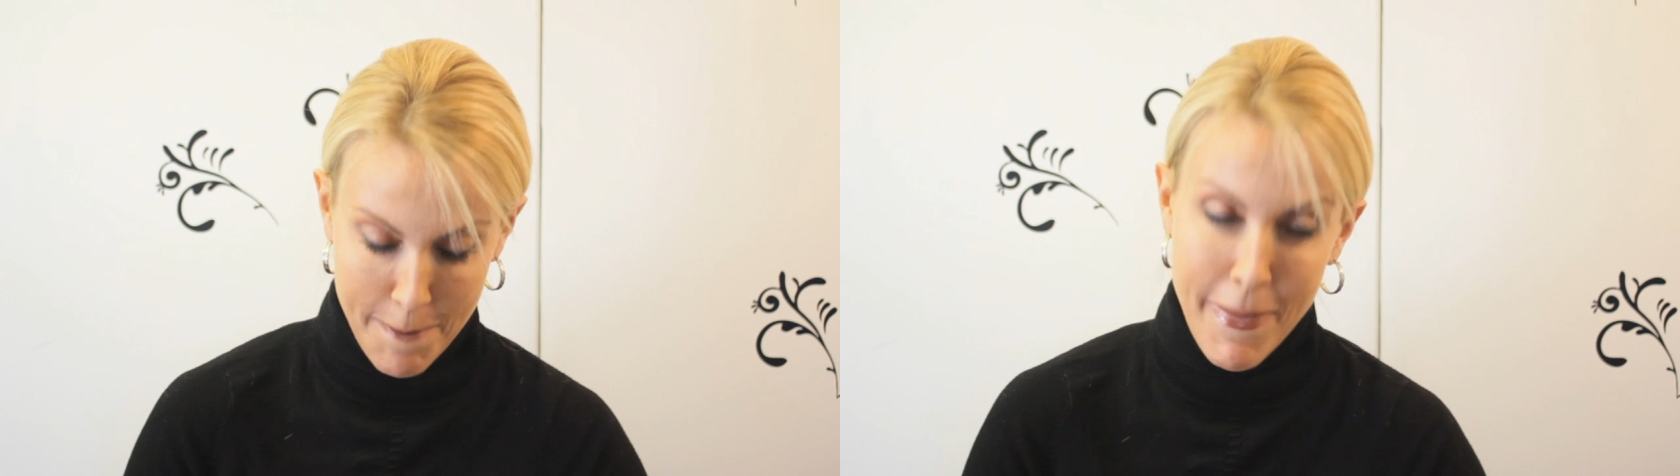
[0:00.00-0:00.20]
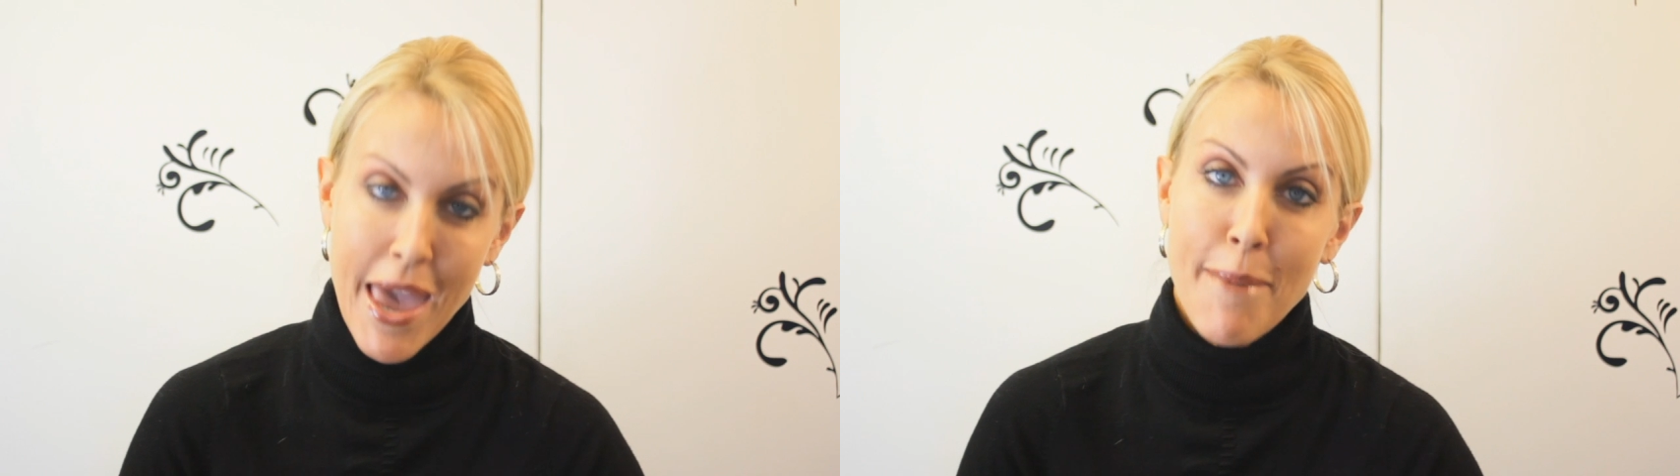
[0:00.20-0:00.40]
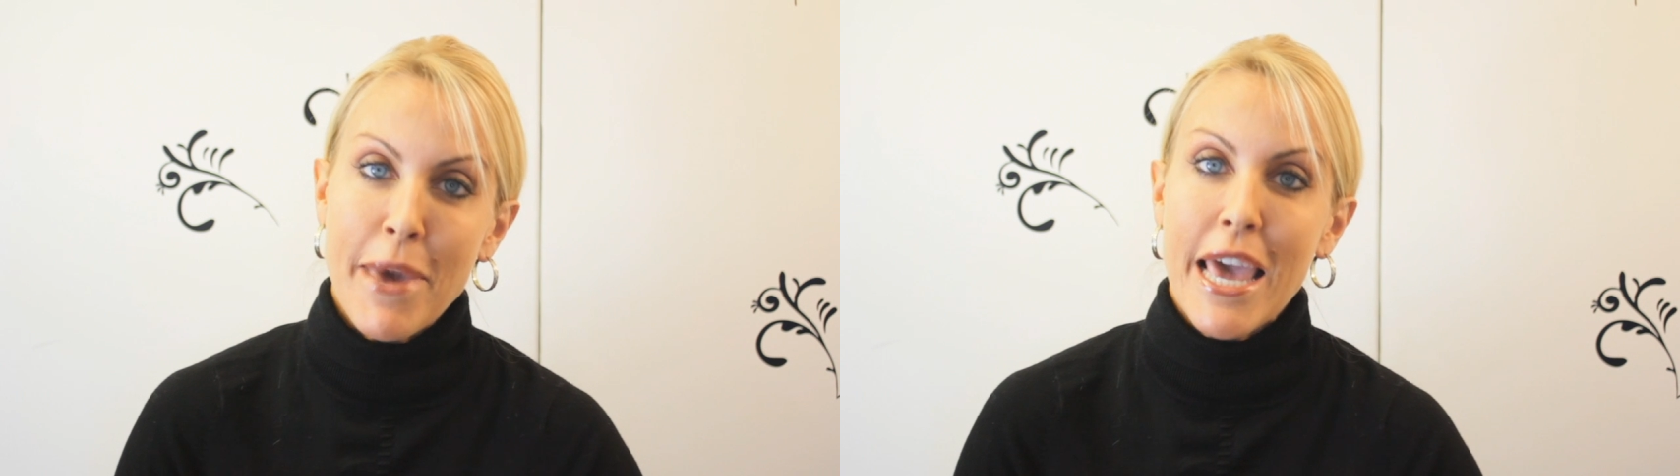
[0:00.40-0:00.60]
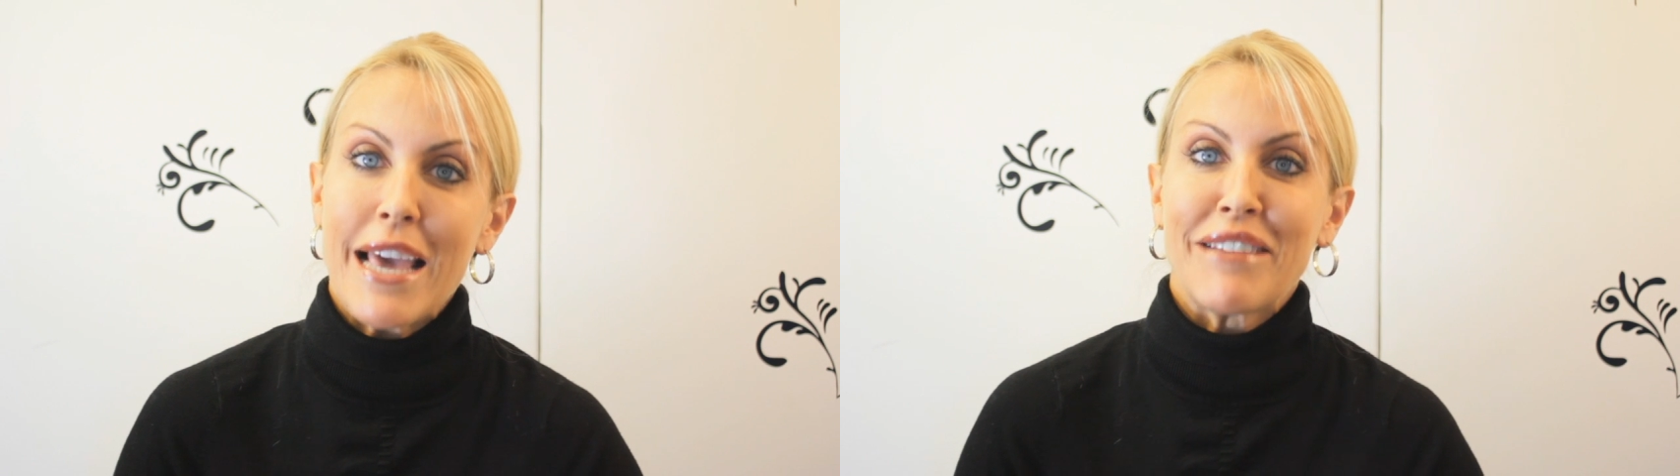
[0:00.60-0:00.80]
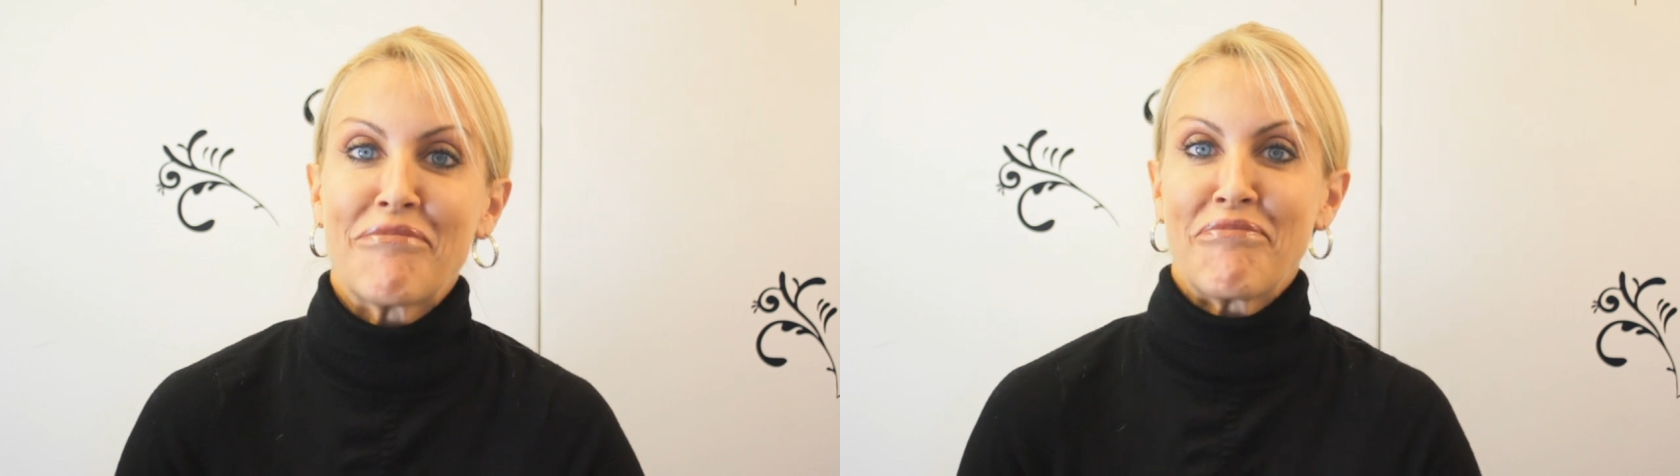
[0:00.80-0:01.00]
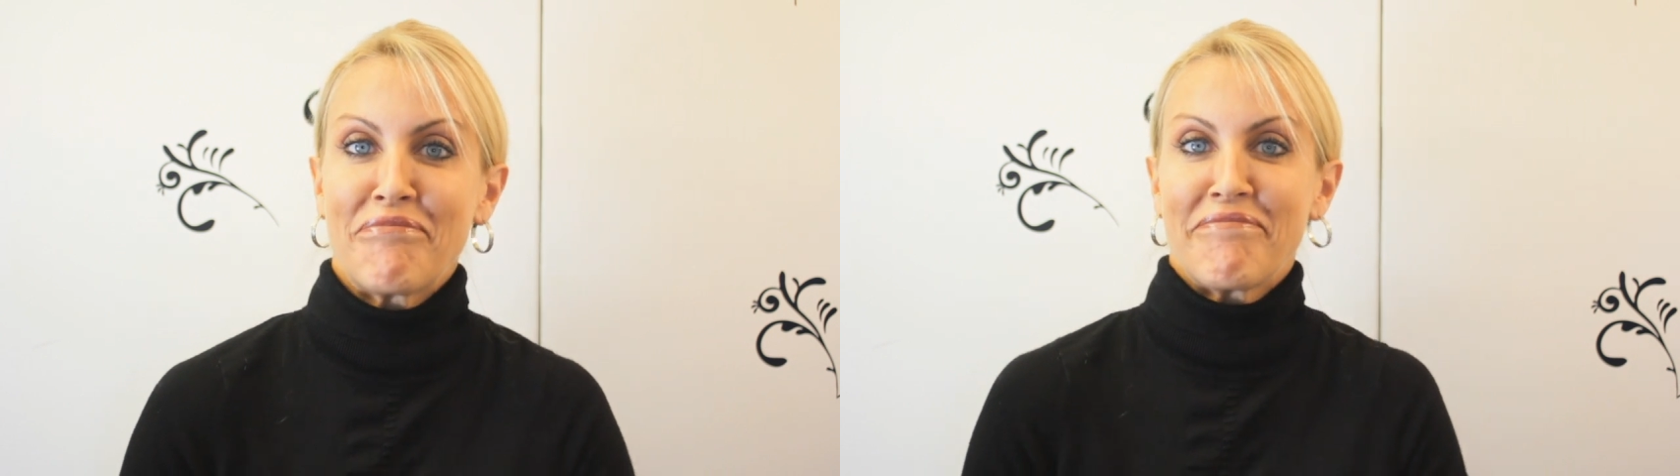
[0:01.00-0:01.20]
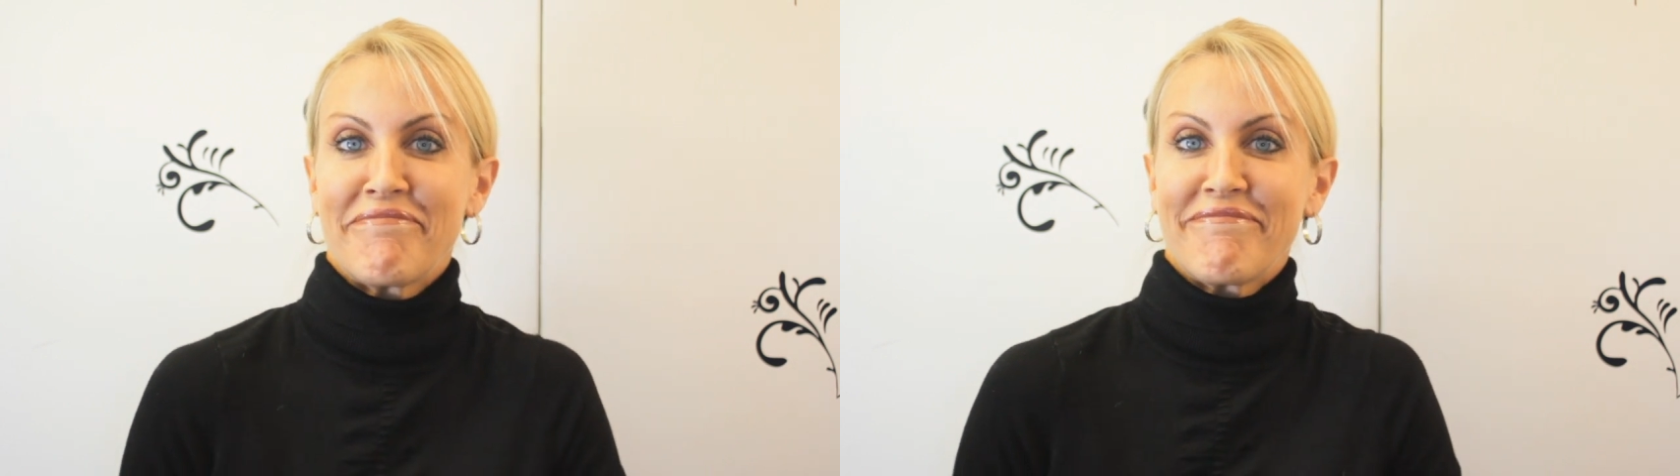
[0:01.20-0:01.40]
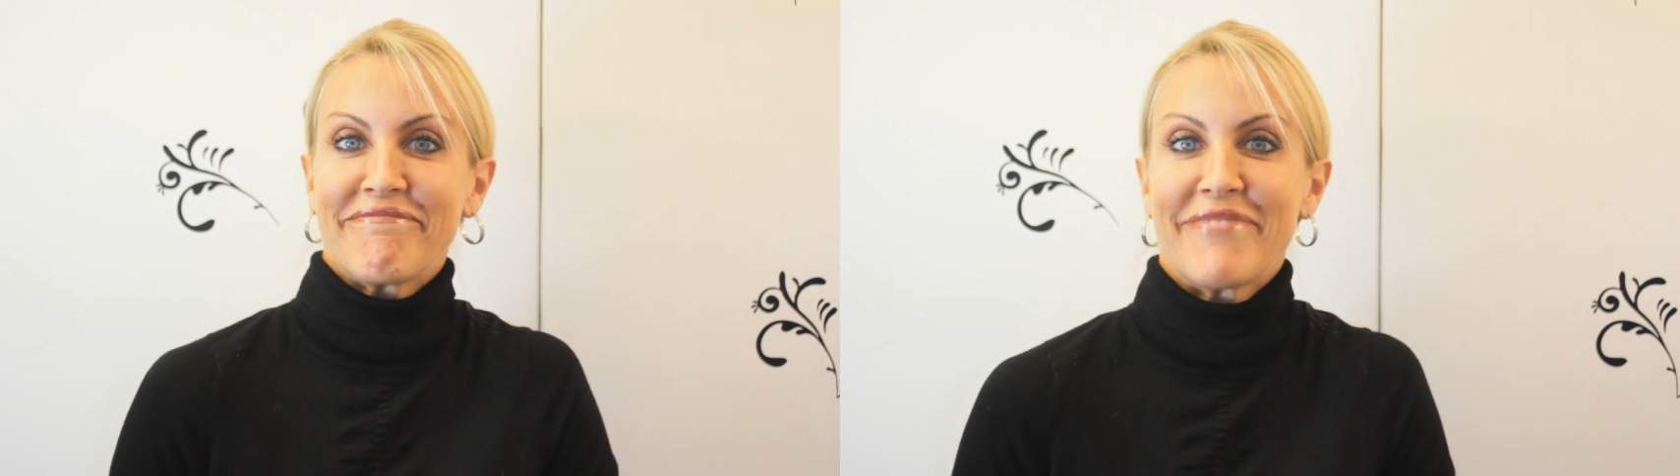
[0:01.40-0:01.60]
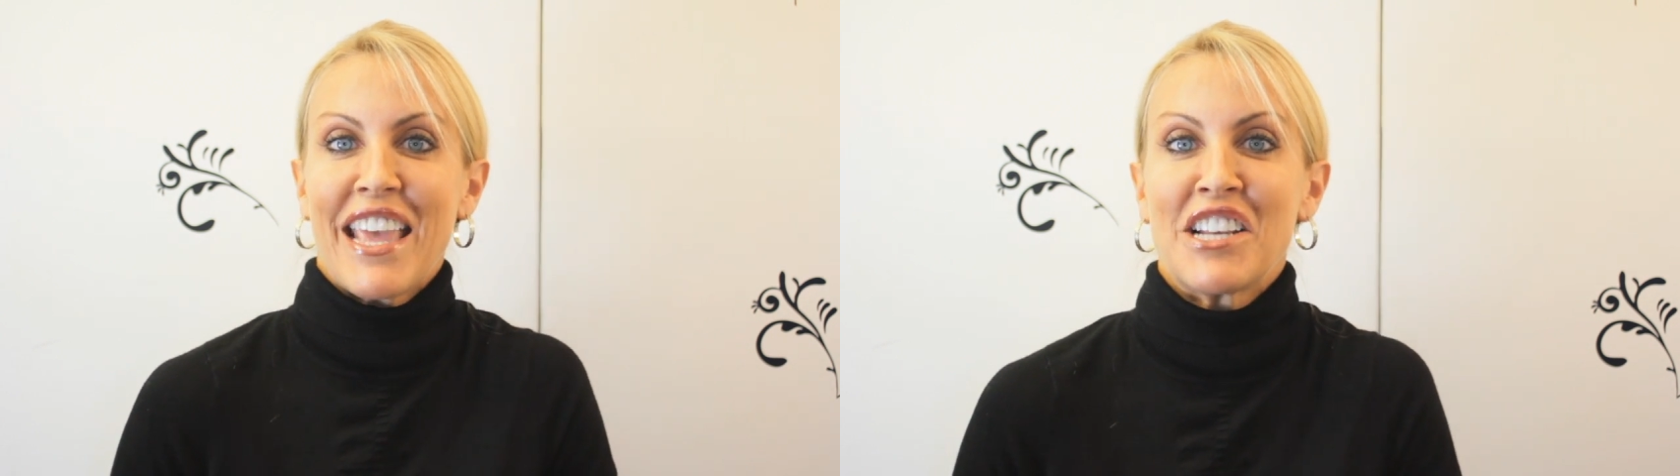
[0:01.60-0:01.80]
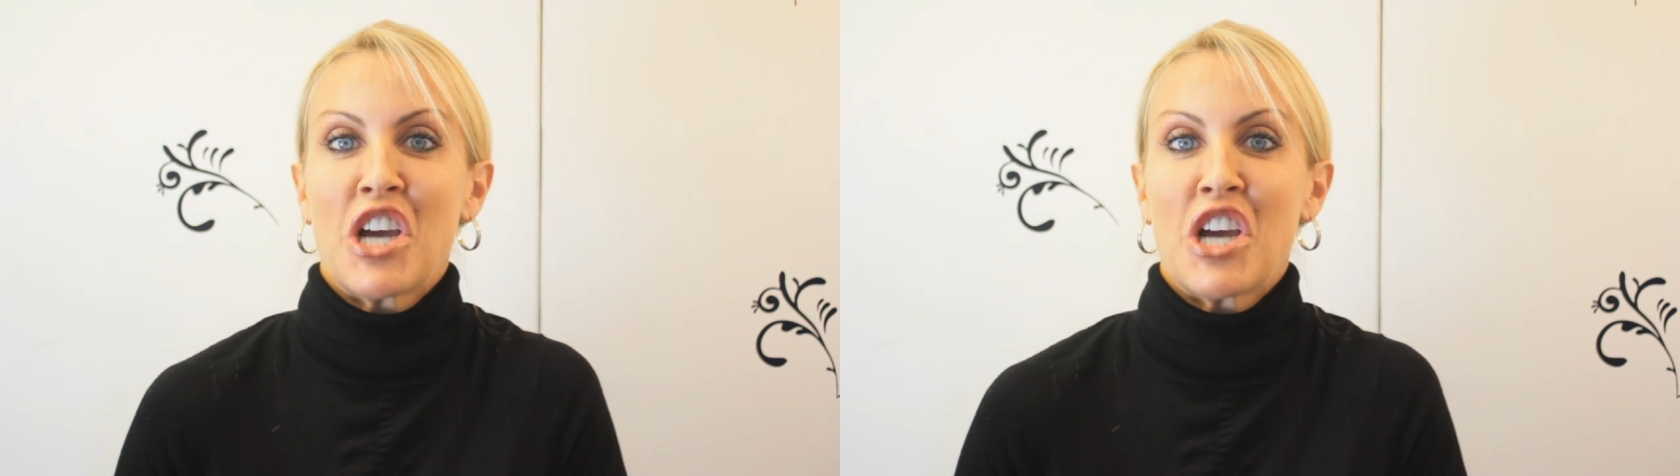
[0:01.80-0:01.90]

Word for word: Mammy in